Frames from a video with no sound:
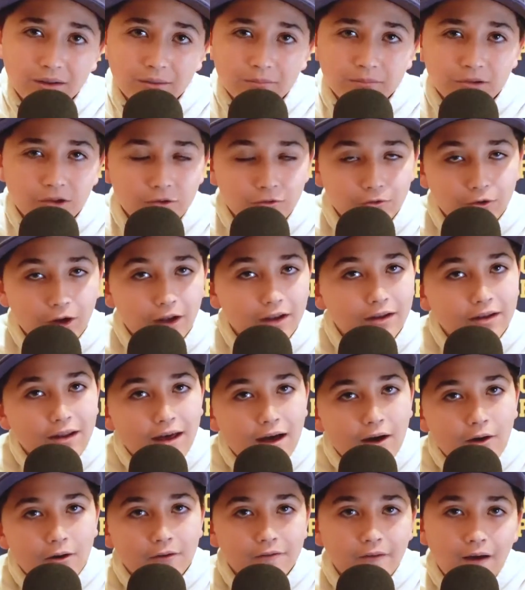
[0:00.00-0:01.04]
But right
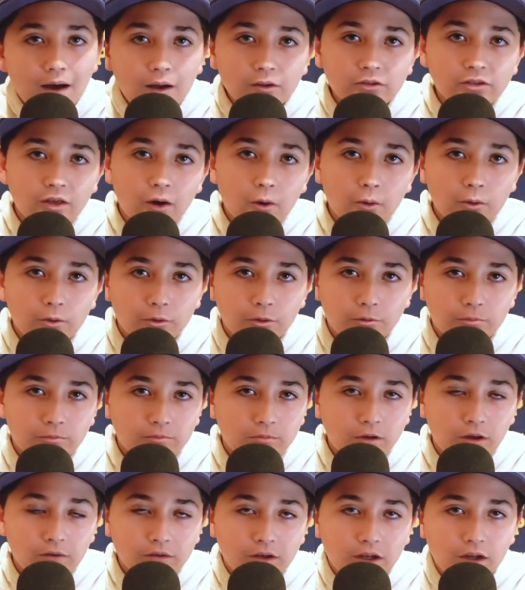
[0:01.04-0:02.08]
now, if I was the owner
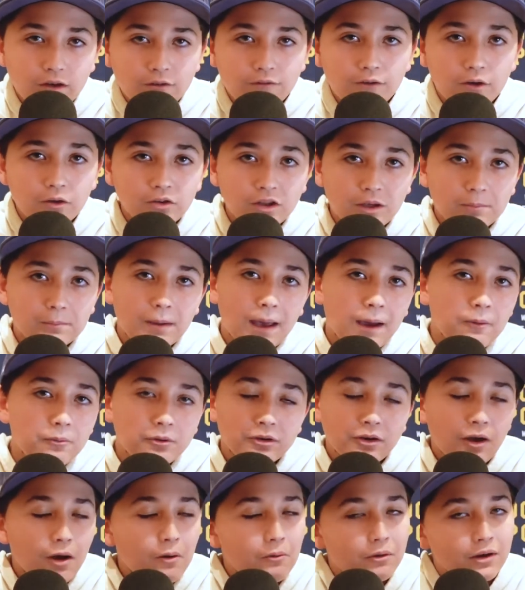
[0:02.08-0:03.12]
of an NFL team, I
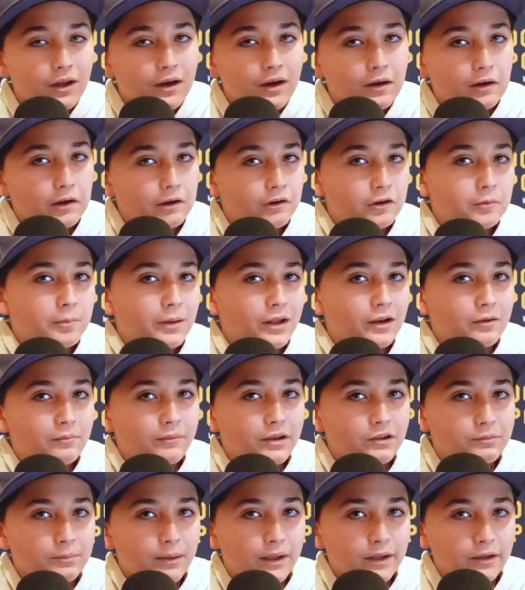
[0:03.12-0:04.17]
would not want to hire Eric
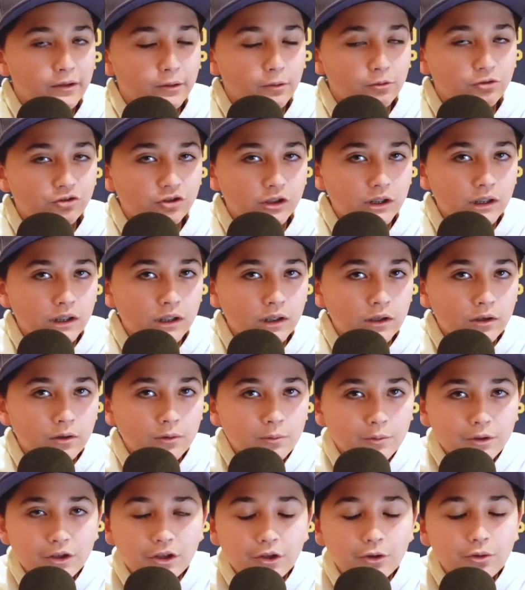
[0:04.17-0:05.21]
Bieniemy as my head coach.
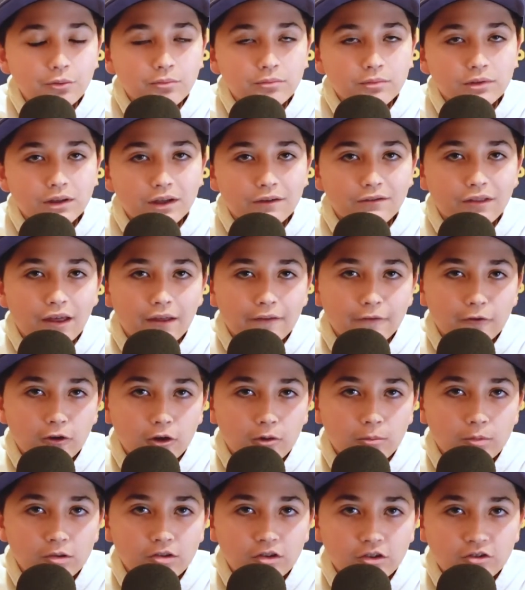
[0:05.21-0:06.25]
Would you? Leave that in the
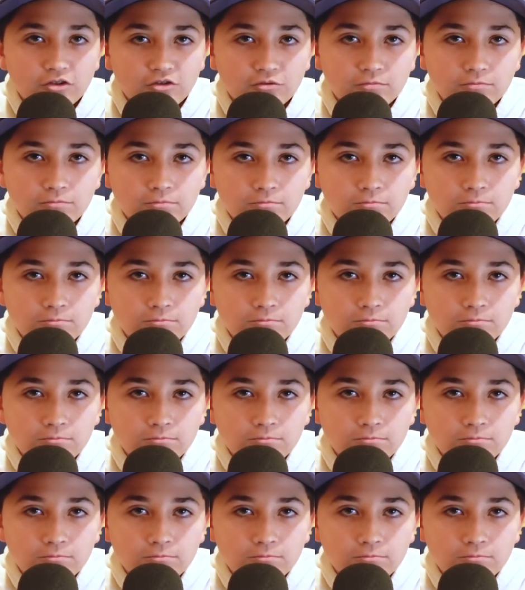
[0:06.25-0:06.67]
comment section.